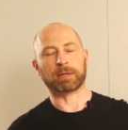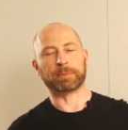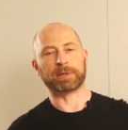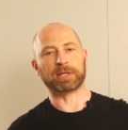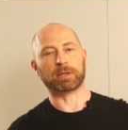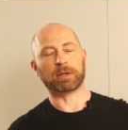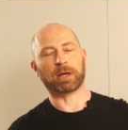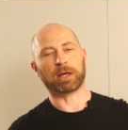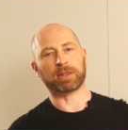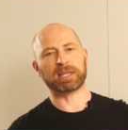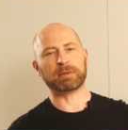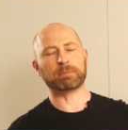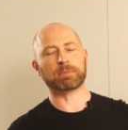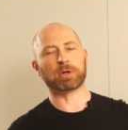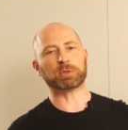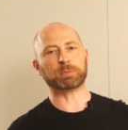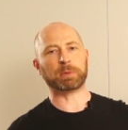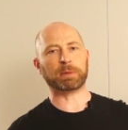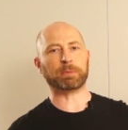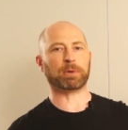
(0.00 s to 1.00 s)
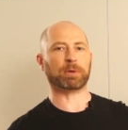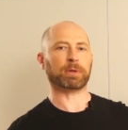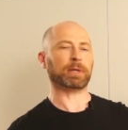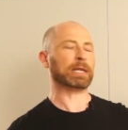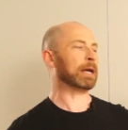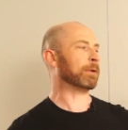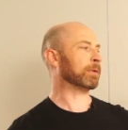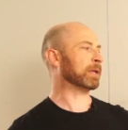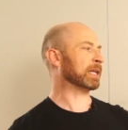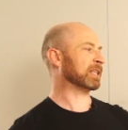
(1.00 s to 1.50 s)
I mean, I think most people
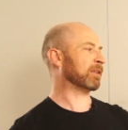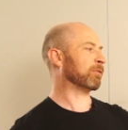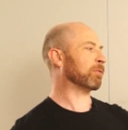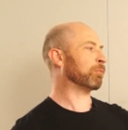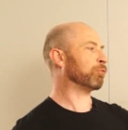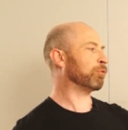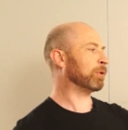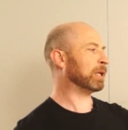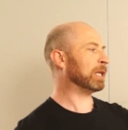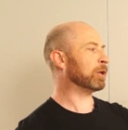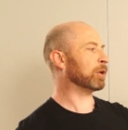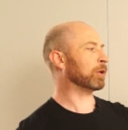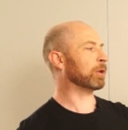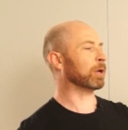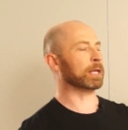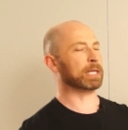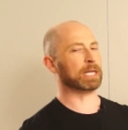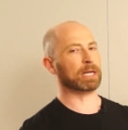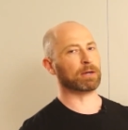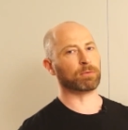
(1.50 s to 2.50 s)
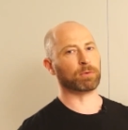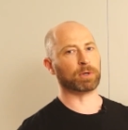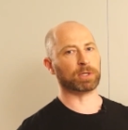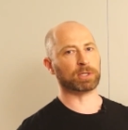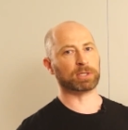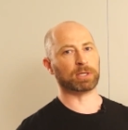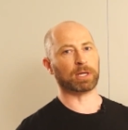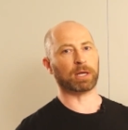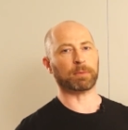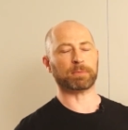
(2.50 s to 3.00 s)
nowadays have a pretty good idea of
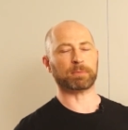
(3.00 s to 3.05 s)
what's